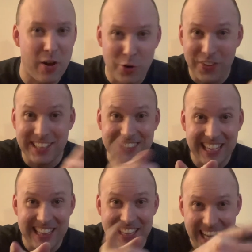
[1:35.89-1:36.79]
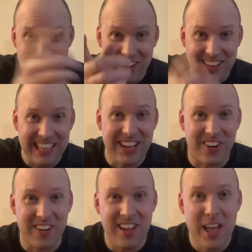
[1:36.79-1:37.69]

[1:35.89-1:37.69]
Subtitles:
I don't know if I can say the name on here,